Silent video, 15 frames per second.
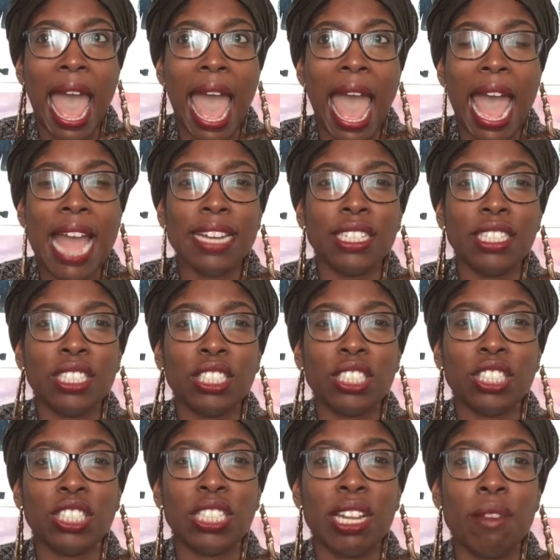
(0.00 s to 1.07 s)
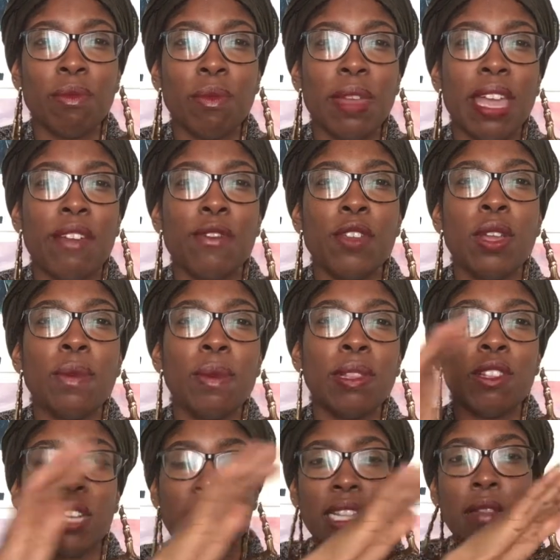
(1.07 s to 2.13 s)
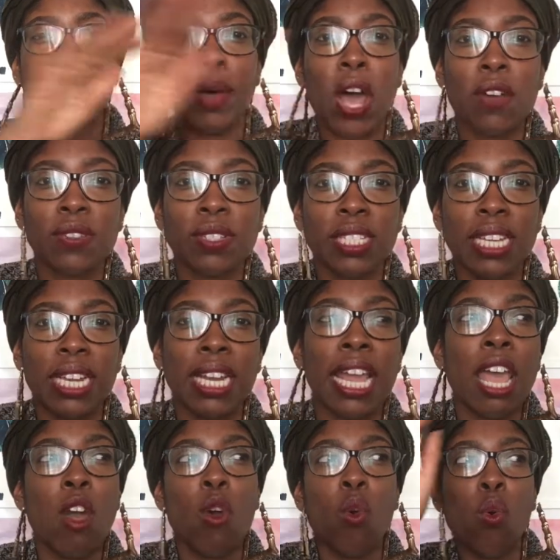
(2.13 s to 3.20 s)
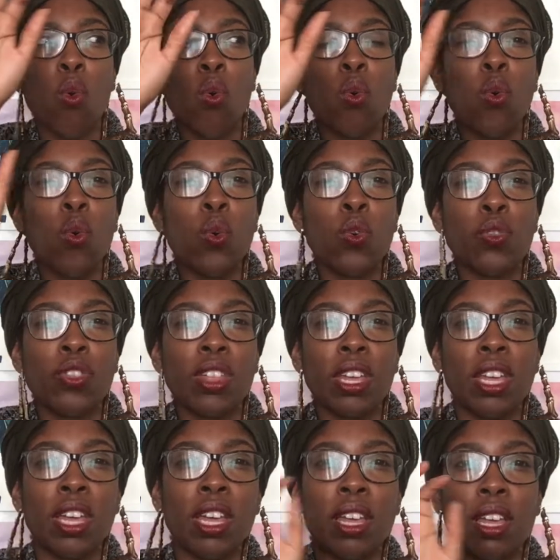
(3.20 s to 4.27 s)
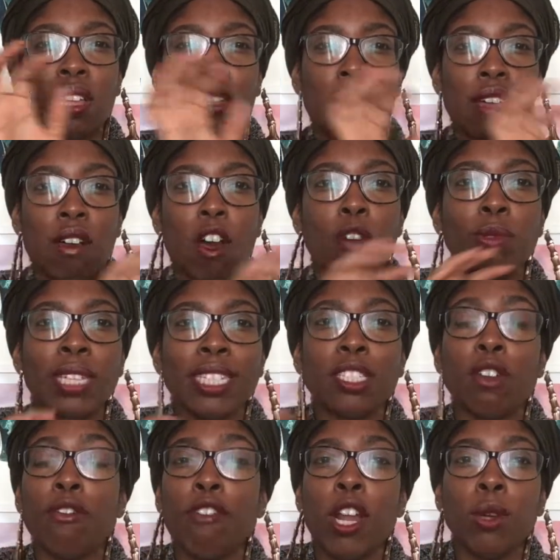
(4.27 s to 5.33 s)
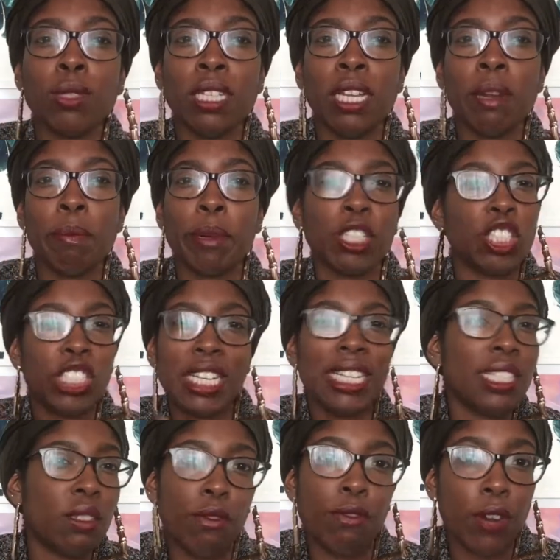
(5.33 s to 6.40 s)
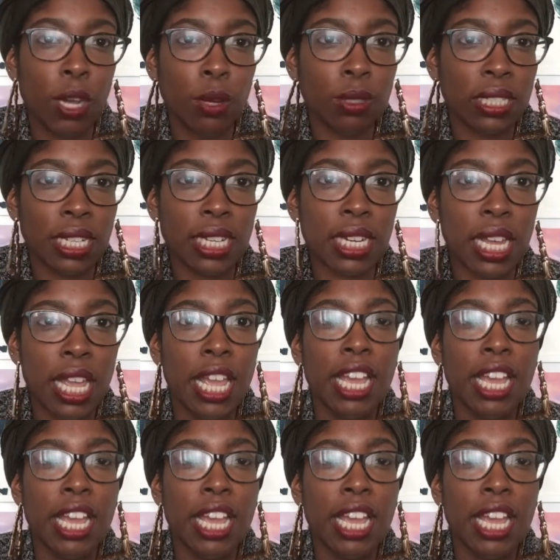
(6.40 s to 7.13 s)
And she, if you look in the bath scene, all the objects are floating, but she isn't floating.